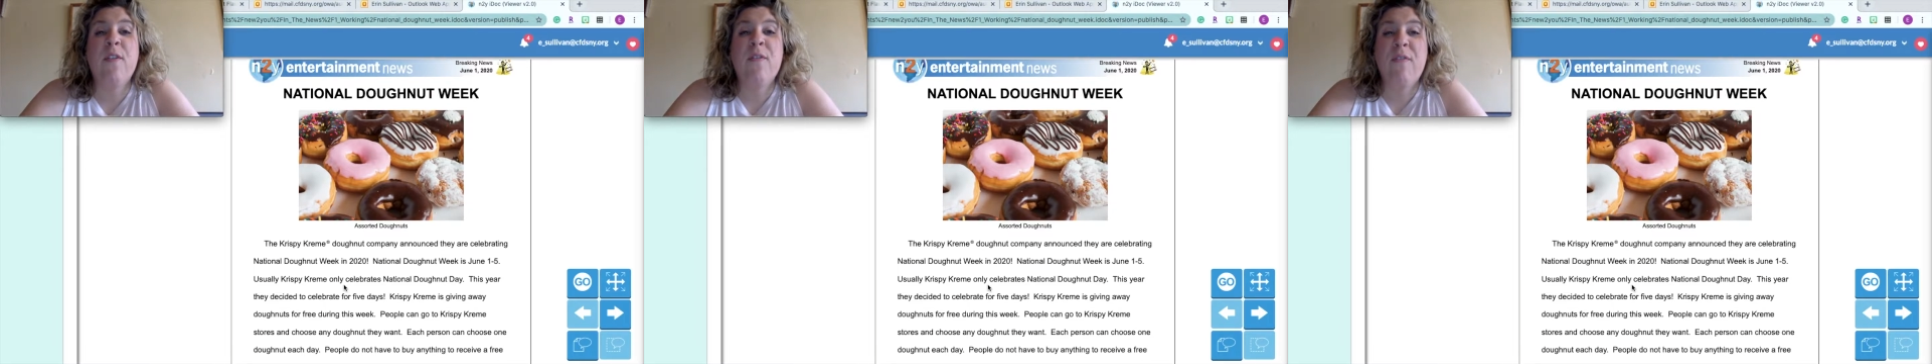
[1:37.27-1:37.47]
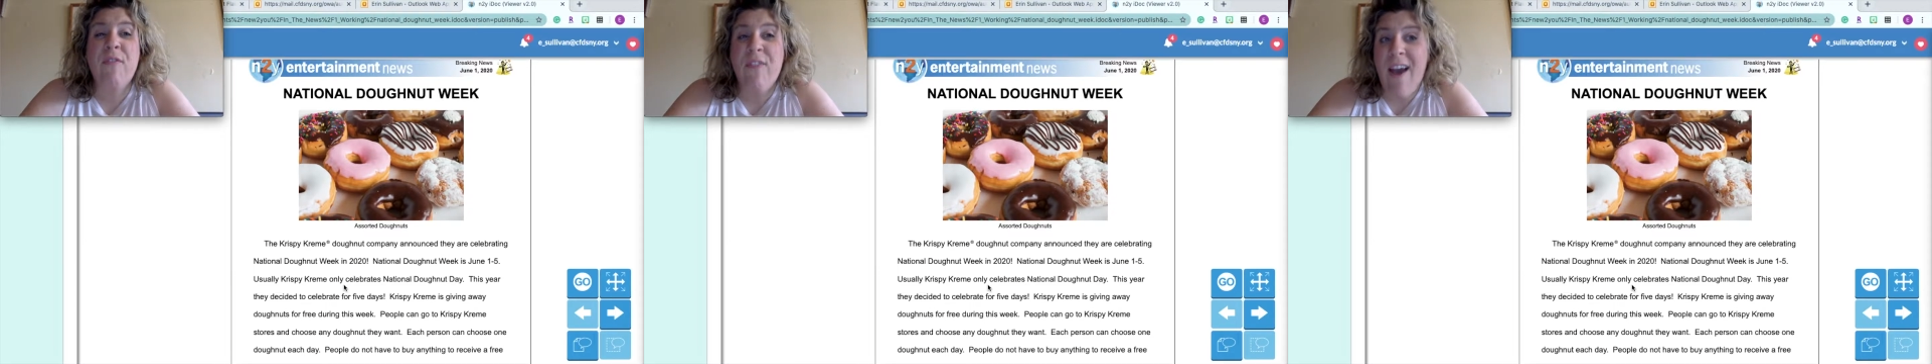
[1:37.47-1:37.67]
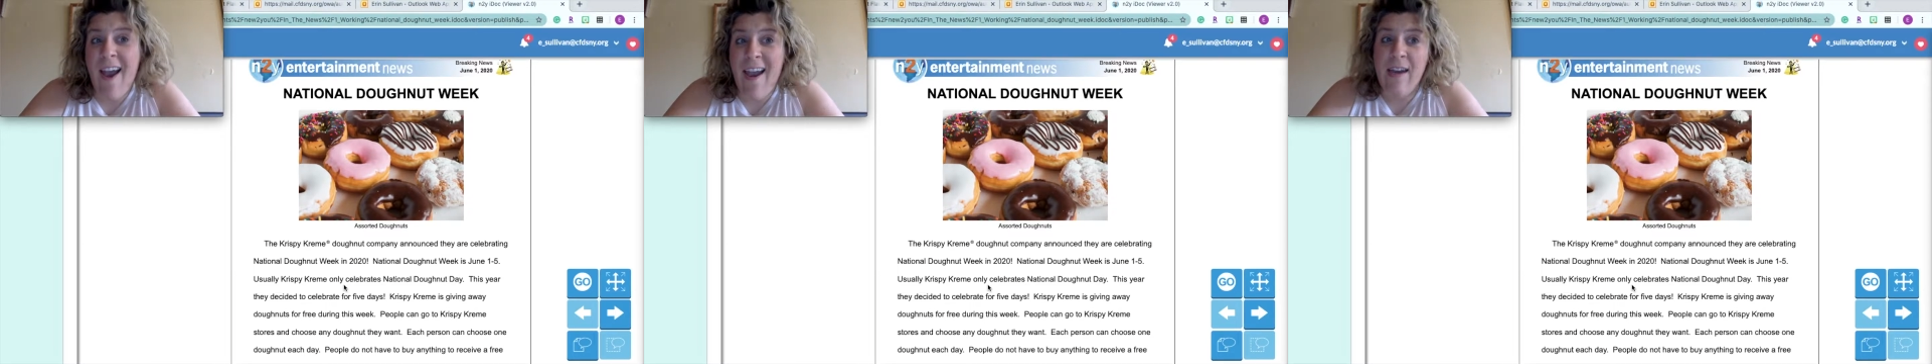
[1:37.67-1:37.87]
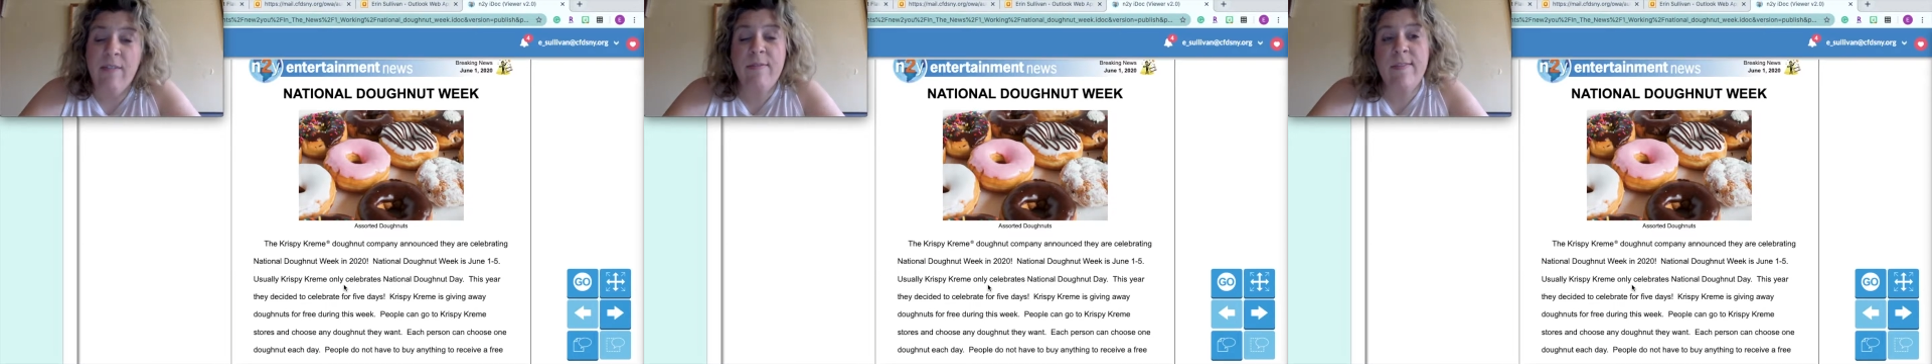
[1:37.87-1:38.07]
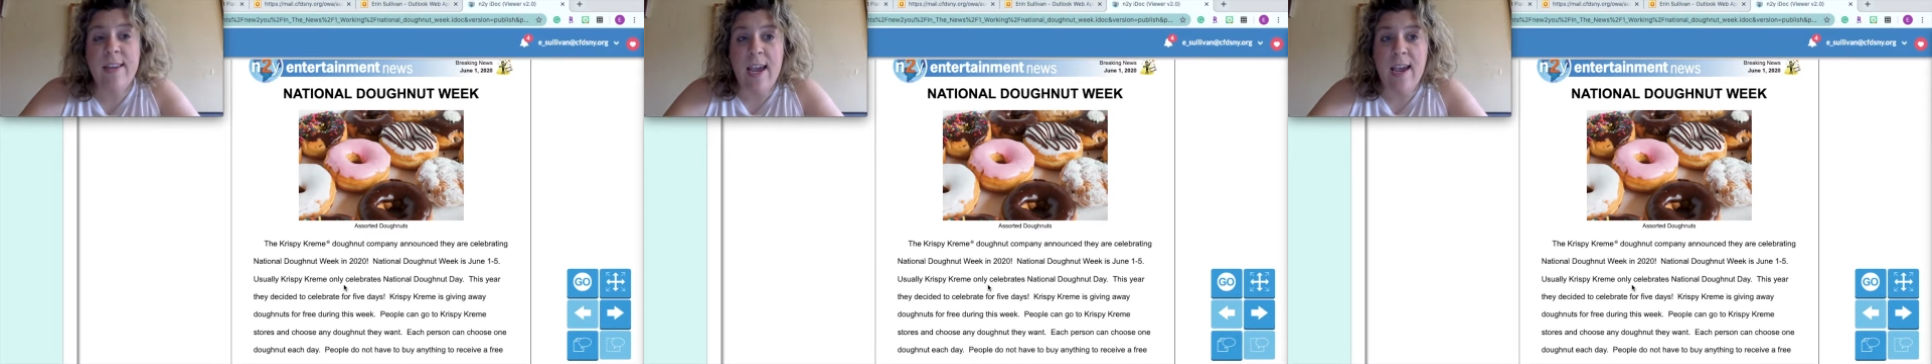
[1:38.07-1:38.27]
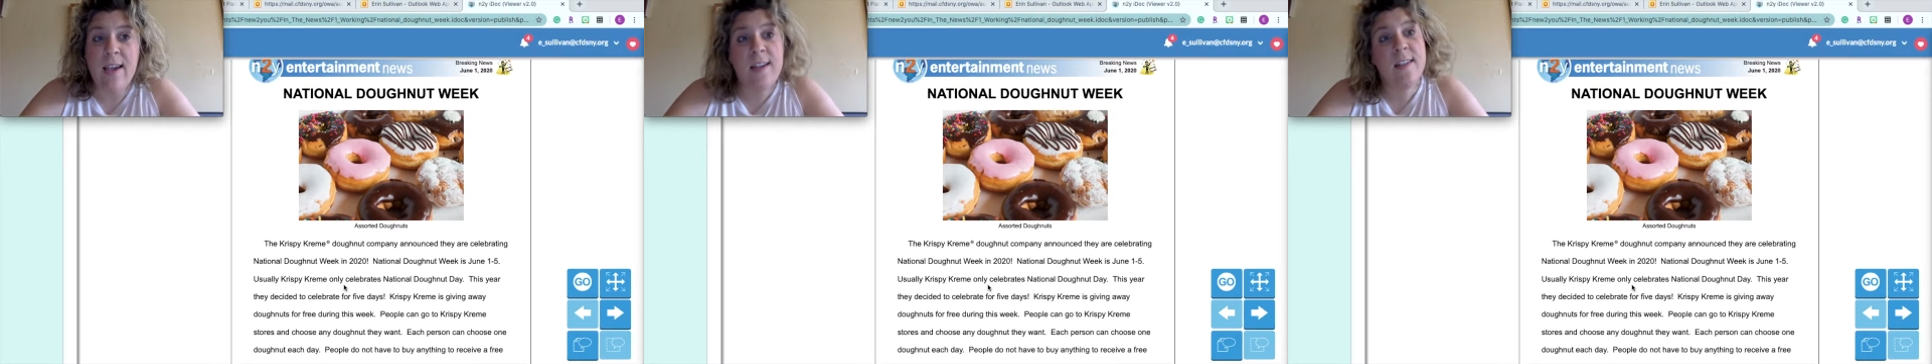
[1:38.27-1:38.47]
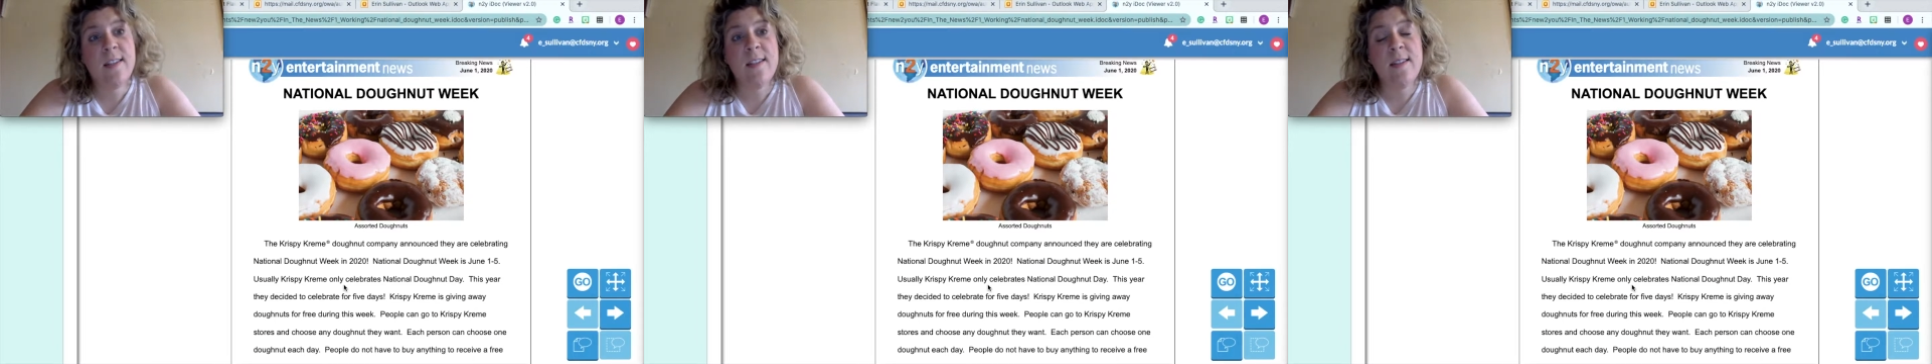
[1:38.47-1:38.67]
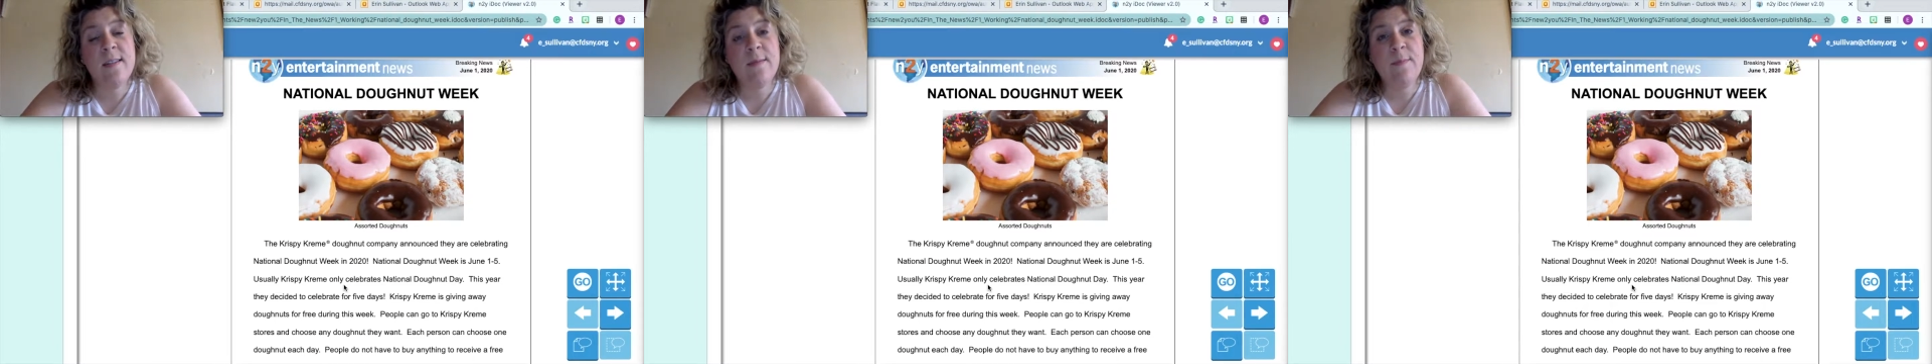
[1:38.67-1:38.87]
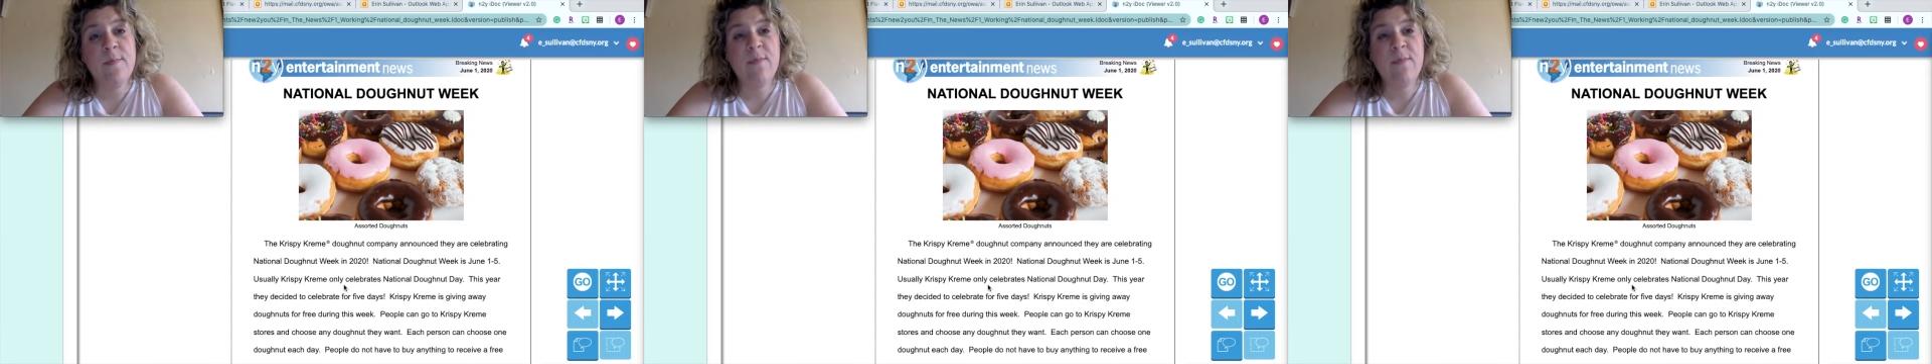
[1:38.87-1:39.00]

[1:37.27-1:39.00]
5 days.